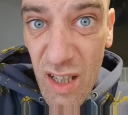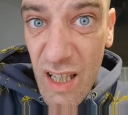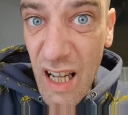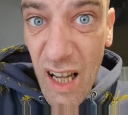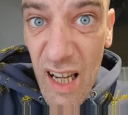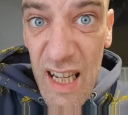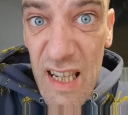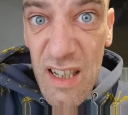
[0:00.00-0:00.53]

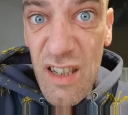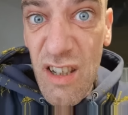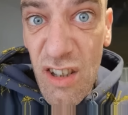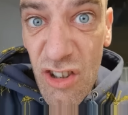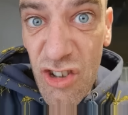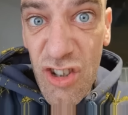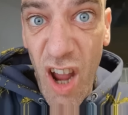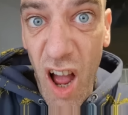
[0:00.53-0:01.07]
clean,
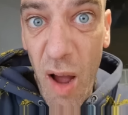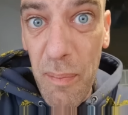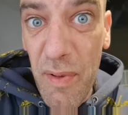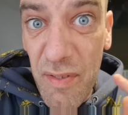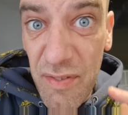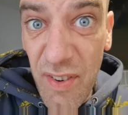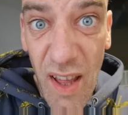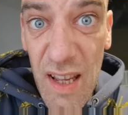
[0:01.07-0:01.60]
sharp
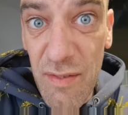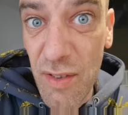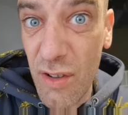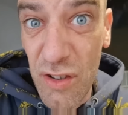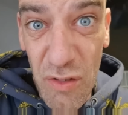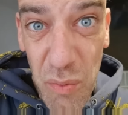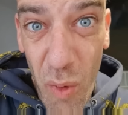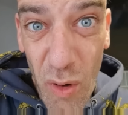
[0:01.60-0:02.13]

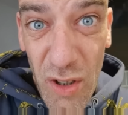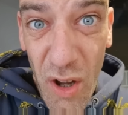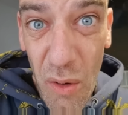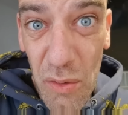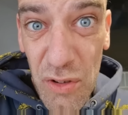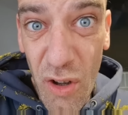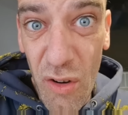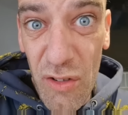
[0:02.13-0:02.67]
flavours of what
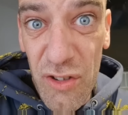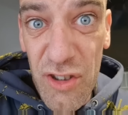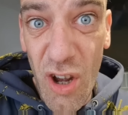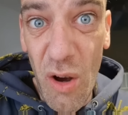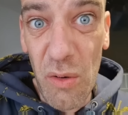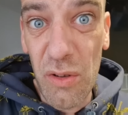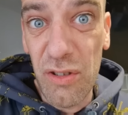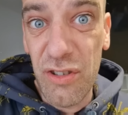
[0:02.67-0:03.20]
goes on
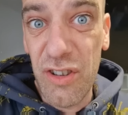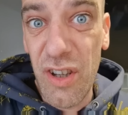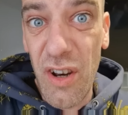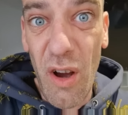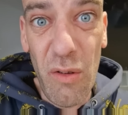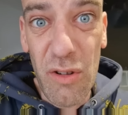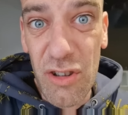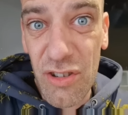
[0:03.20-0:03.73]
toast. You
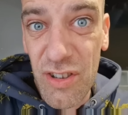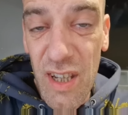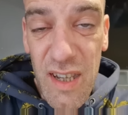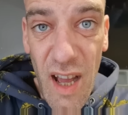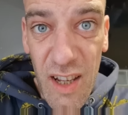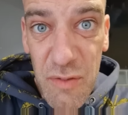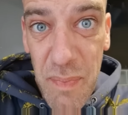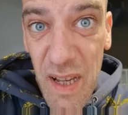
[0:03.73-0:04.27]
know, just a
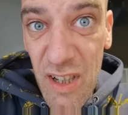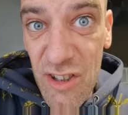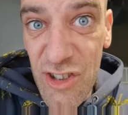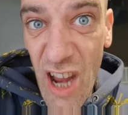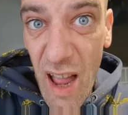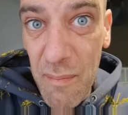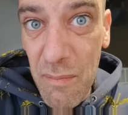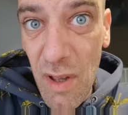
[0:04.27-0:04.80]
nice bit of
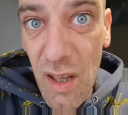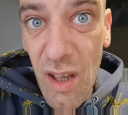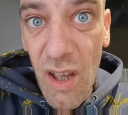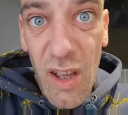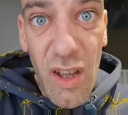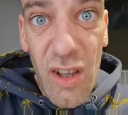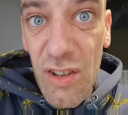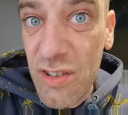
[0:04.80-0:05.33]
jam,
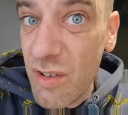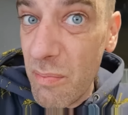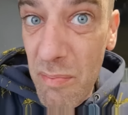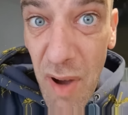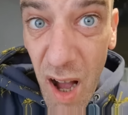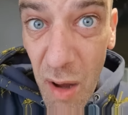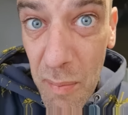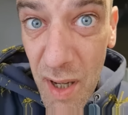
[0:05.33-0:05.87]

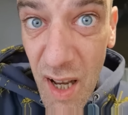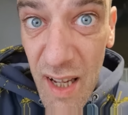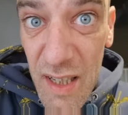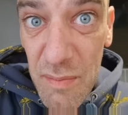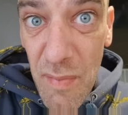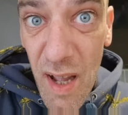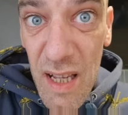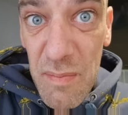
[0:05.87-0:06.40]
some
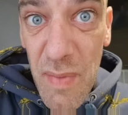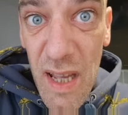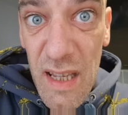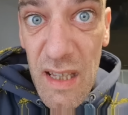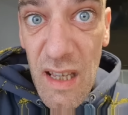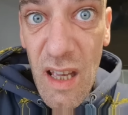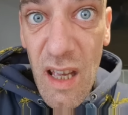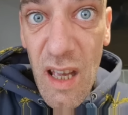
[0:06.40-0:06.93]
marmalade
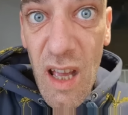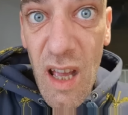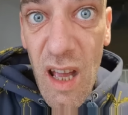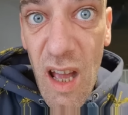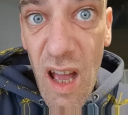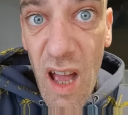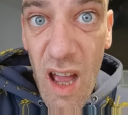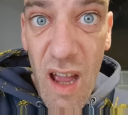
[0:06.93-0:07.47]
maybe.
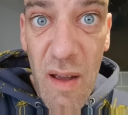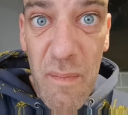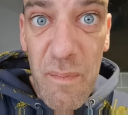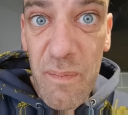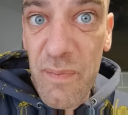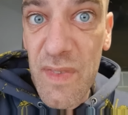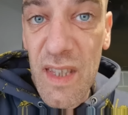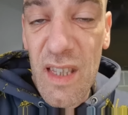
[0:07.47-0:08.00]

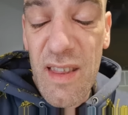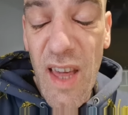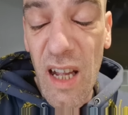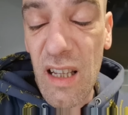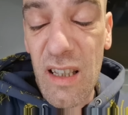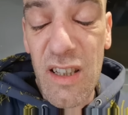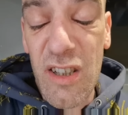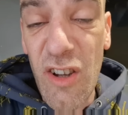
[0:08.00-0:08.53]

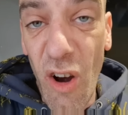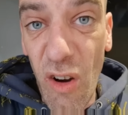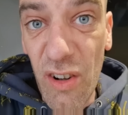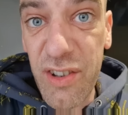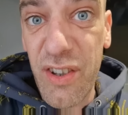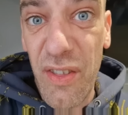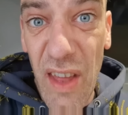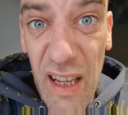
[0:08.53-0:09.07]
Thank
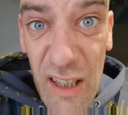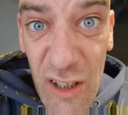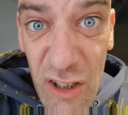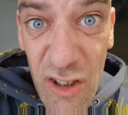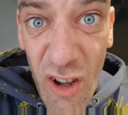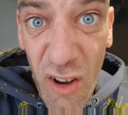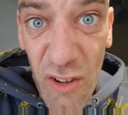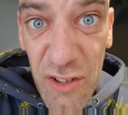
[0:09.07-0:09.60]
God
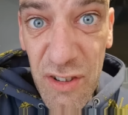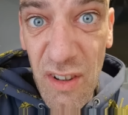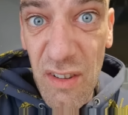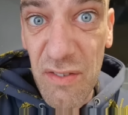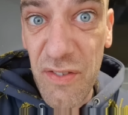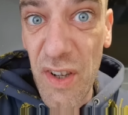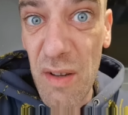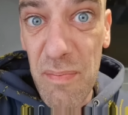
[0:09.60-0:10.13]

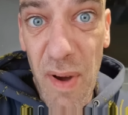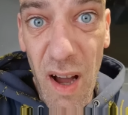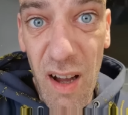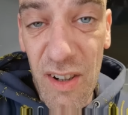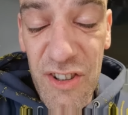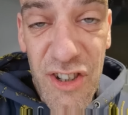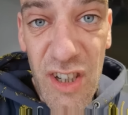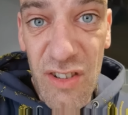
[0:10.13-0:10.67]
for the
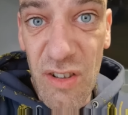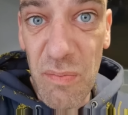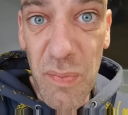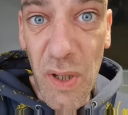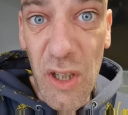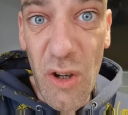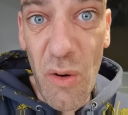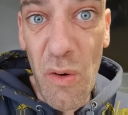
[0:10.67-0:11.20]
bargees and
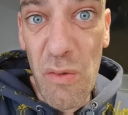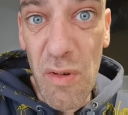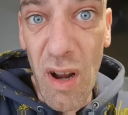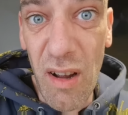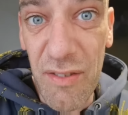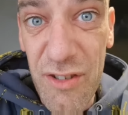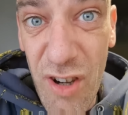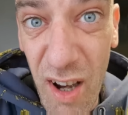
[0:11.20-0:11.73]

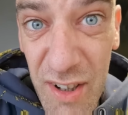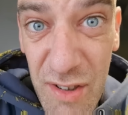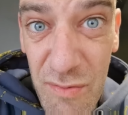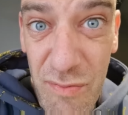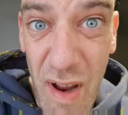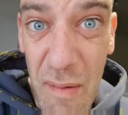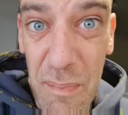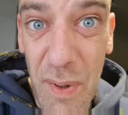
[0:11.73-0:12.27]
pakora. I've tried to
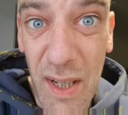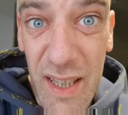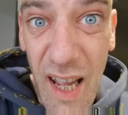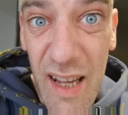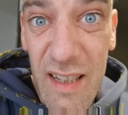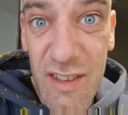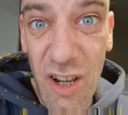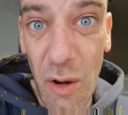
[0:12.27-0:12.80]

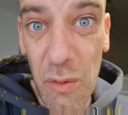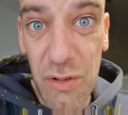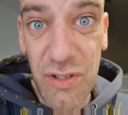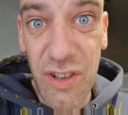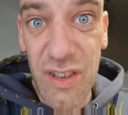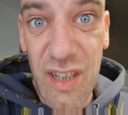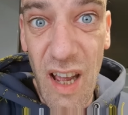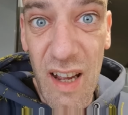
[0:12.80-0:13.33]
replicate
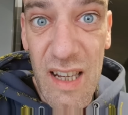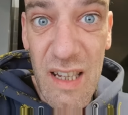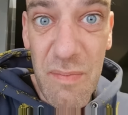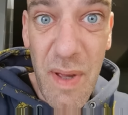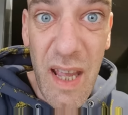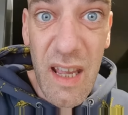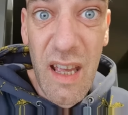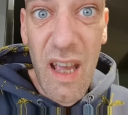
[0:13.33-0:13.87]
toast a tiny
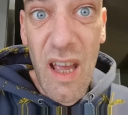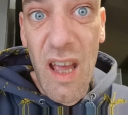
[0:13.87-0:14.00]
bit,